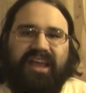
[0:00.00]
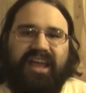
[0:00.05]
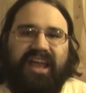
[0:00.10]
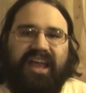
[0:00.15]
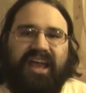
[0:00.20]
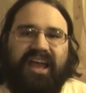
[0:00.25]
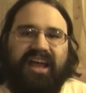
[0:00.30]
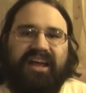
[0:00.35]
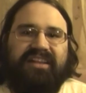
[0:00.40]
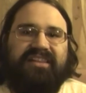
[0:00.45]

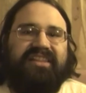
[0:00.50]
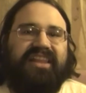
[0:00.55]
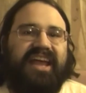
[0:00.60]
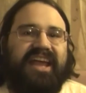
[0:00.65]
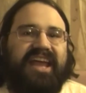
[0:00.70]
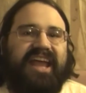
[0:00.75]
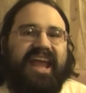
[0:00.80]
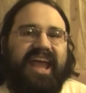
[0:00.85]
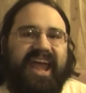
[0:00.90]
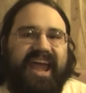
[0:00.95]
And
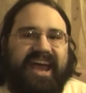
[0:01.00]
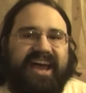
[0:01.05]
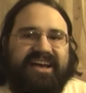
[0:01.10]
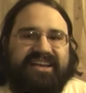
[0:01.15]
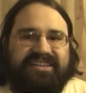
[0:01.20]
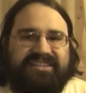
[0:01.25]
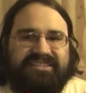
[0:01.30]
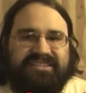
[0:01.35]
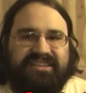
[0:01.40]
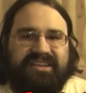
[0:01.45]
they
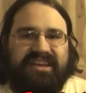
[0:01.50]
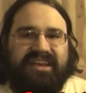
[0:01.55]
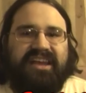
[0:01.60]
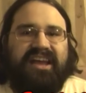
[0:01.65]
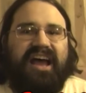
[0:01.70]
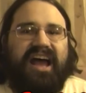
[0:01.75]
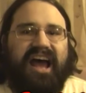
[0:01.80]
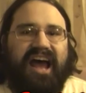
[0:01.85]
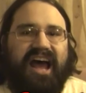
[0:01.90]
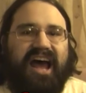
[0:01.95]
ask
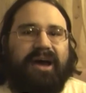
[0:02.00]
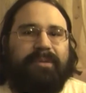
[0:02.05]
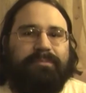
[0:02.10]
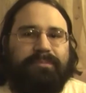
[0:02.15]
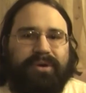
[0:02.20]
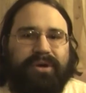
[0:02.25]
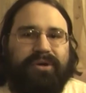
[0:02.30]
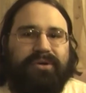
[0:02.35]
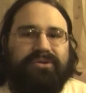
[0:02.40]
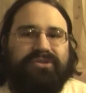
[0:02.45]

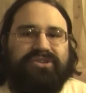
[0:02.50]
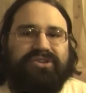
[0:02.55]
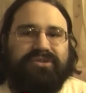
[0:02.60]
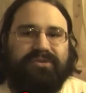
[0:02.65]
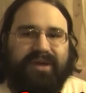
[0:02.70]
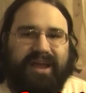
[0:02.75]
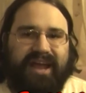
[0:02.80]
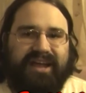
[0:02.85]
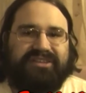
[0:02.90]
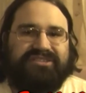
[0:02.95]
Apu
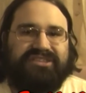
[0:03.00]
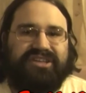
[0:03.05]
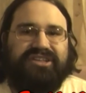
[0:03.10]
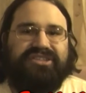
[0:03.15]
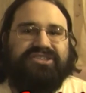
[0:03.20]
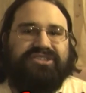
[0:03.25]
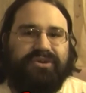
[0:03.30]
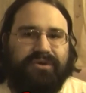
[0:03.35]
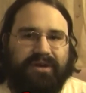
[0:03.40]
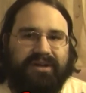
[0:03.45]
to actually
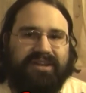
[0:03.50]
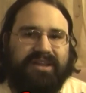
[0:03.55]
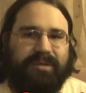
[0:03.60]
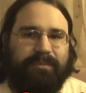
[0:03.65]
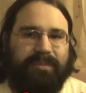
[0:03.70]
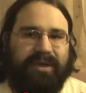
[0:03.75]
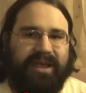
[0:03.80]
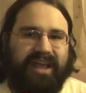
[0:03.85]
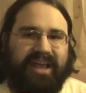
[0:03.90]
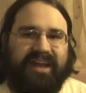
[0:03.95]
join the
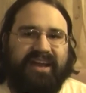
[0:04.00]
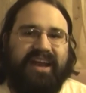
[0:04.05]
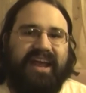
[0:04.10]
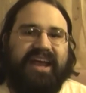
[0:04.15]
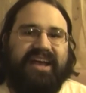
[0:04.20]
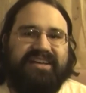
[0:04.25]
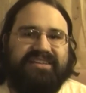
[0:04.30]
band